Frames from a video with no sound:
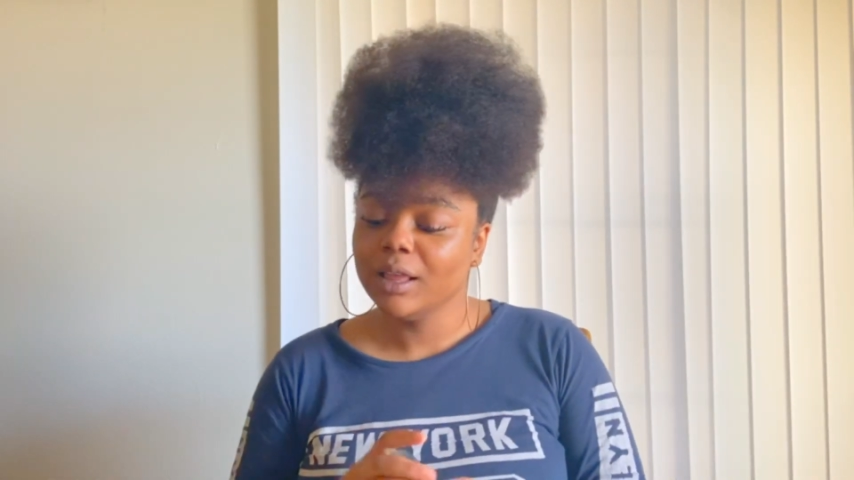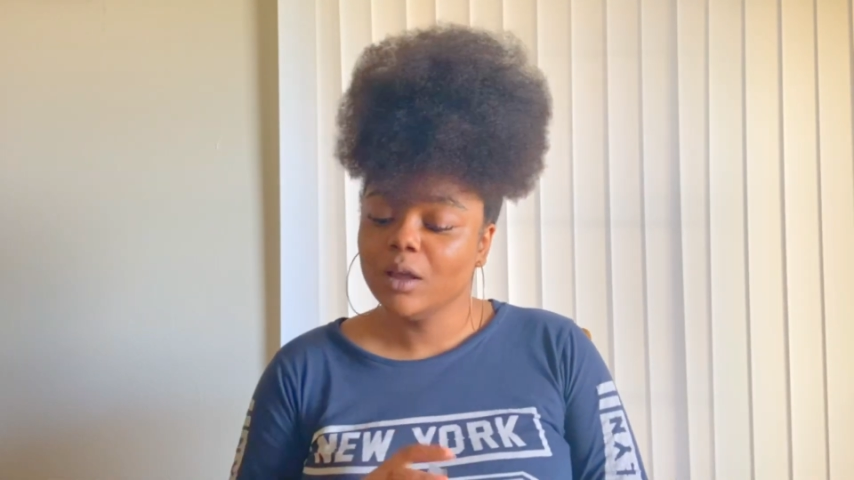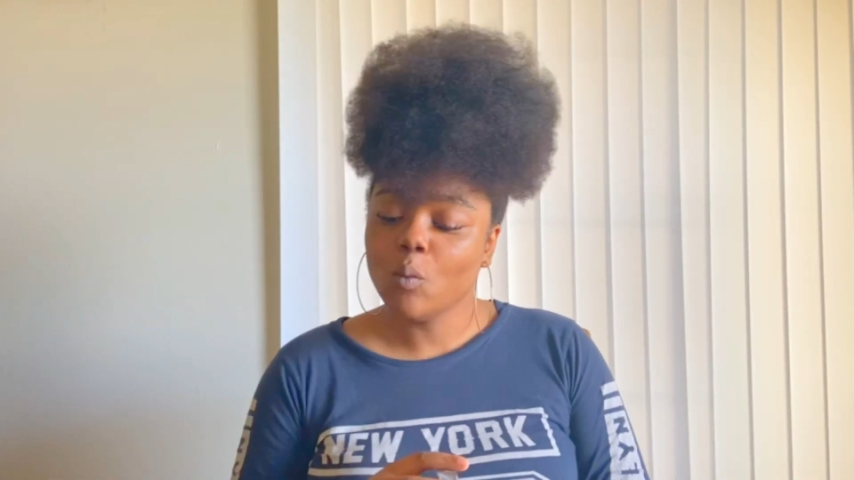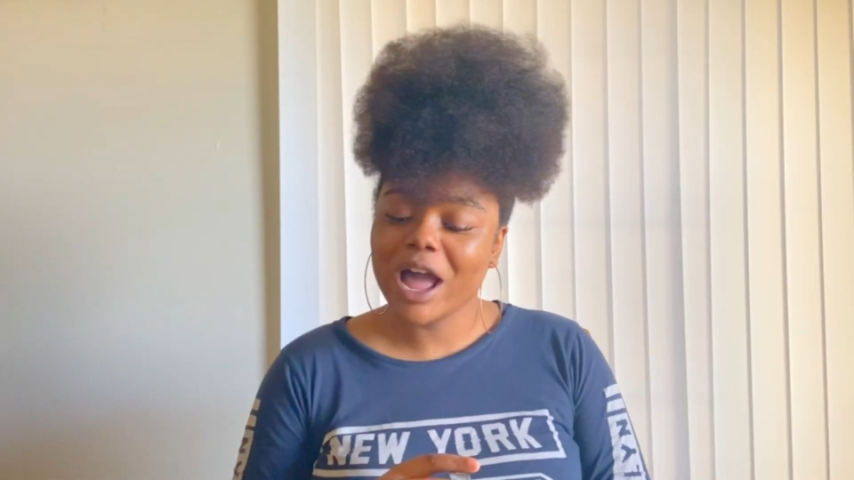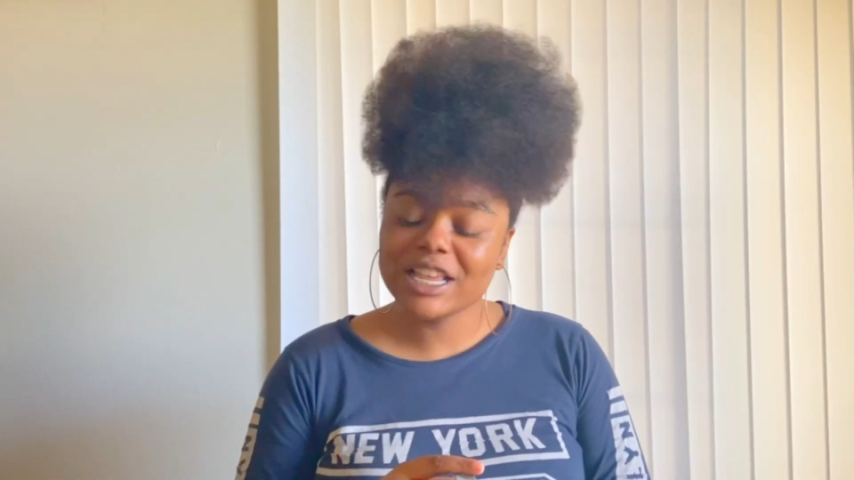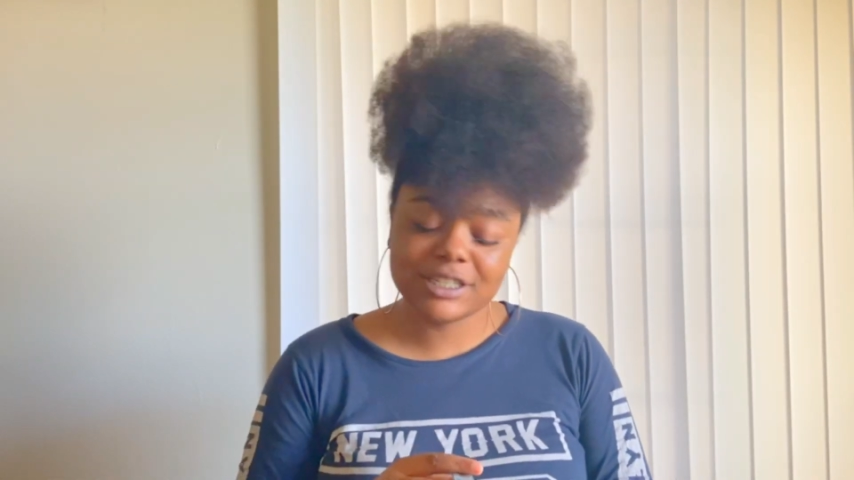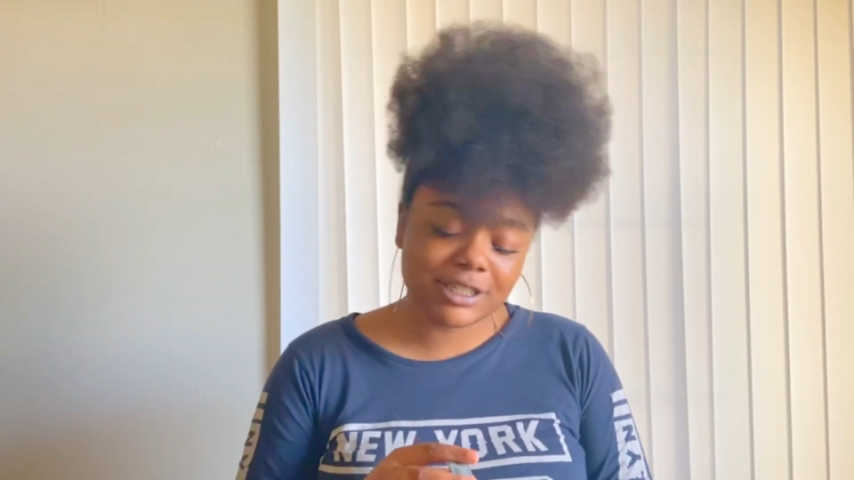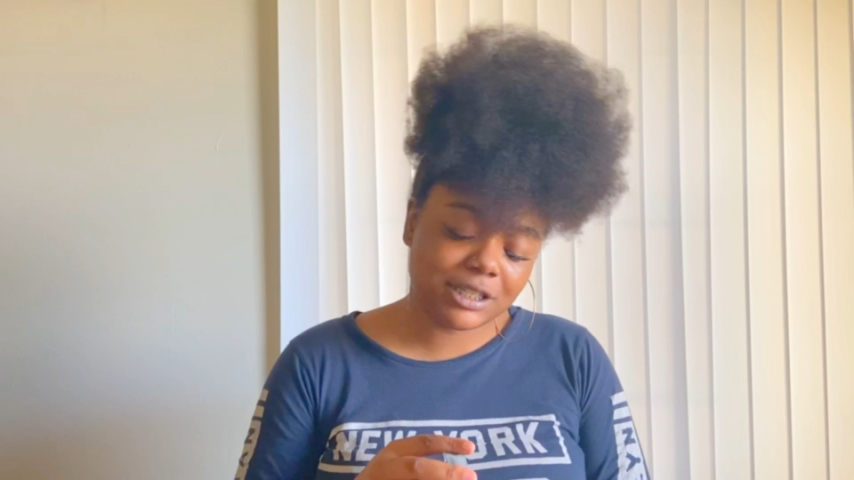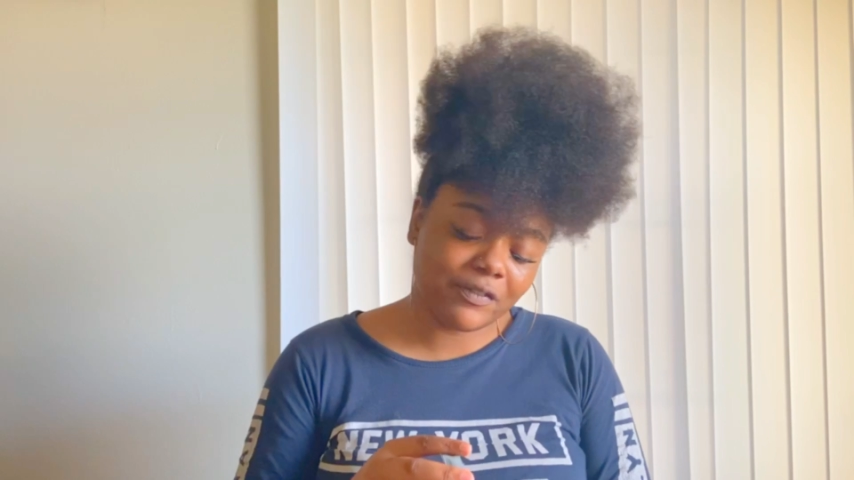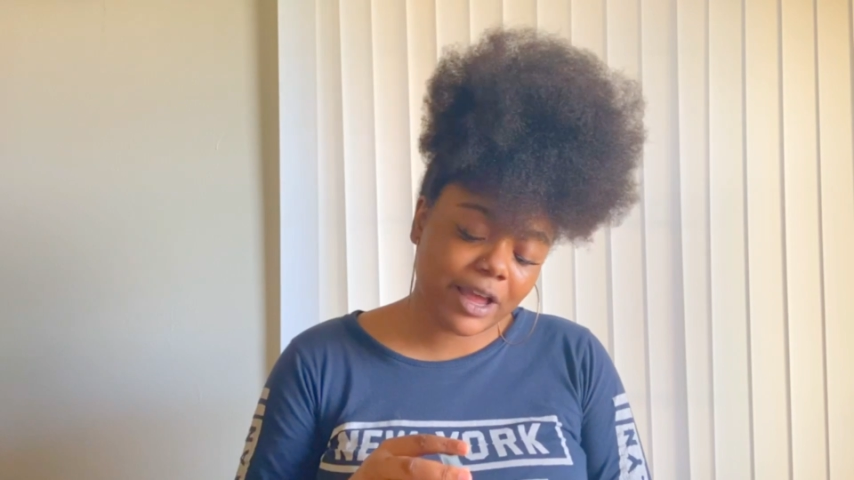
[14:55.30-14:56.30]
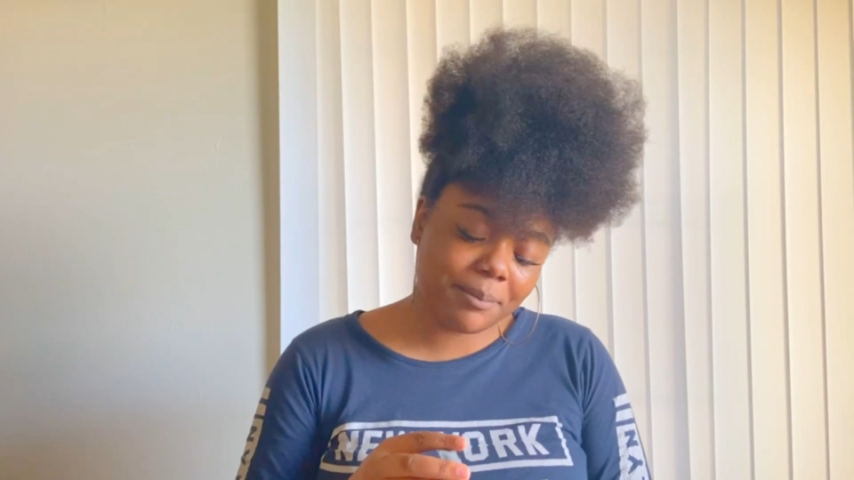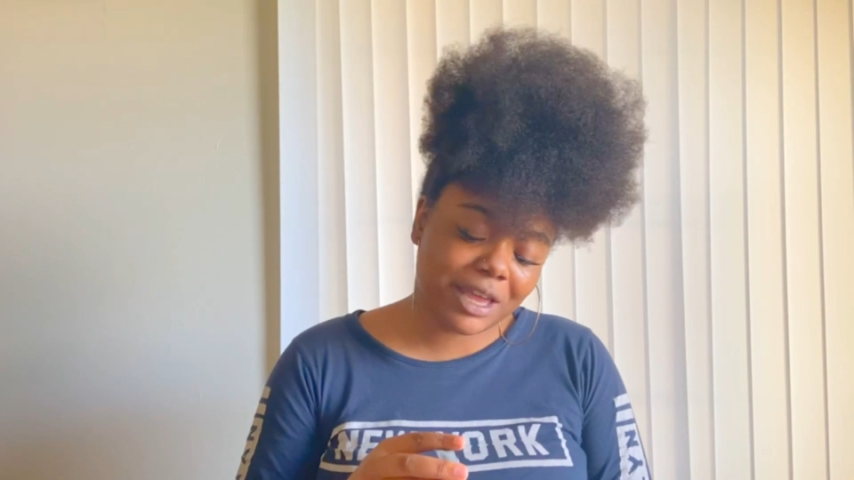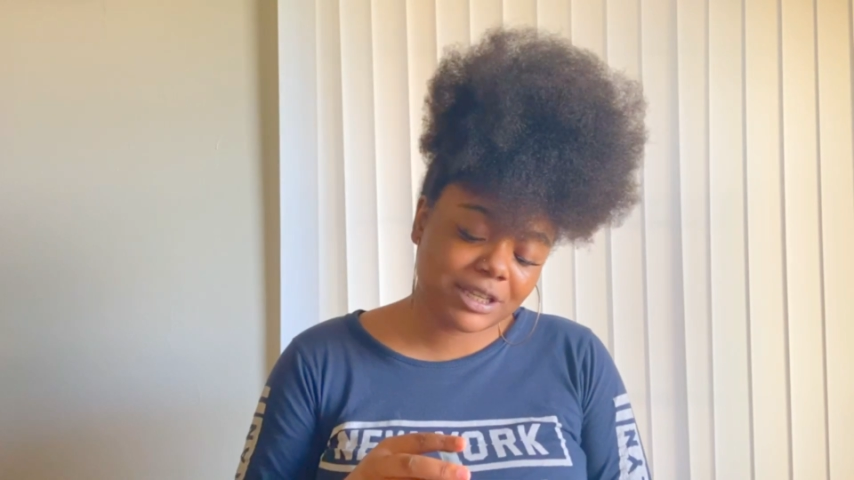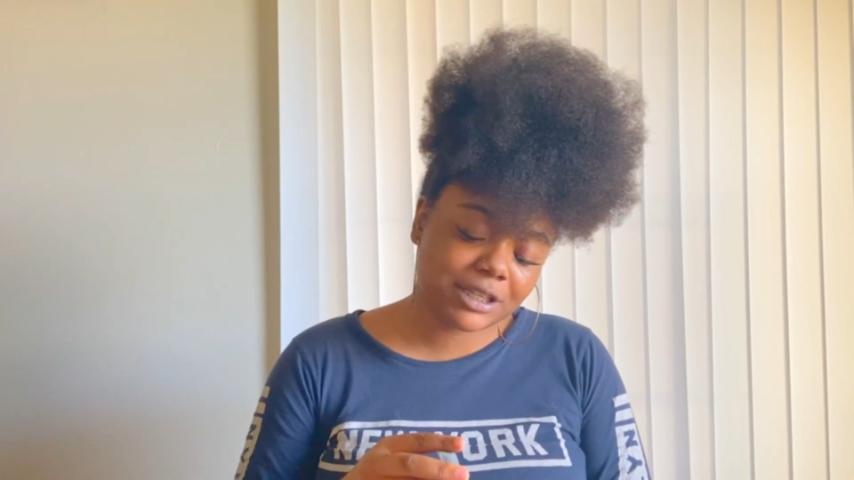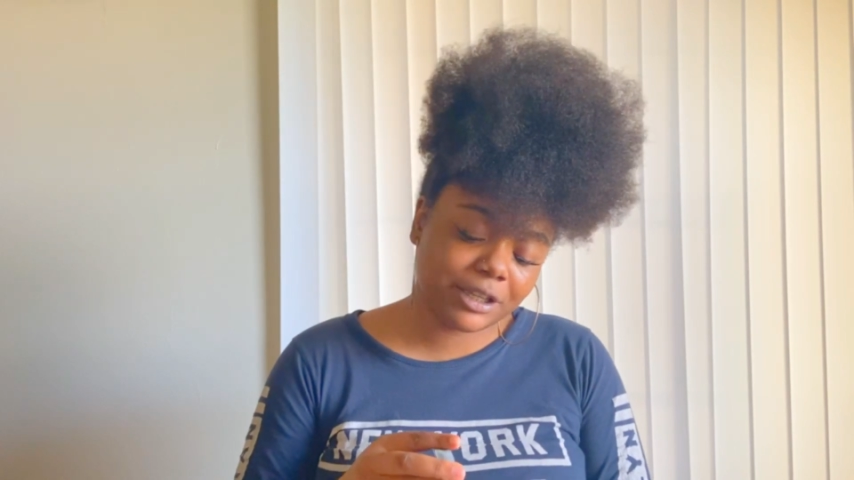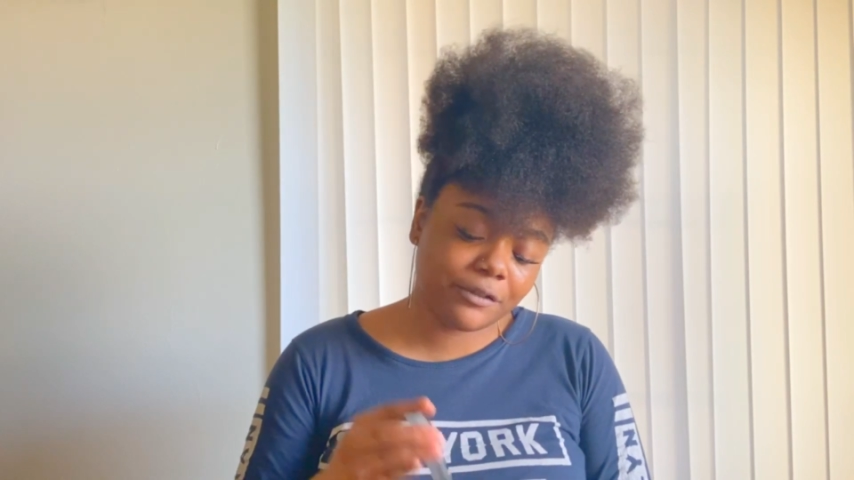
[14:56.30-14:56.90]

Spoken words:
why is this divine masculine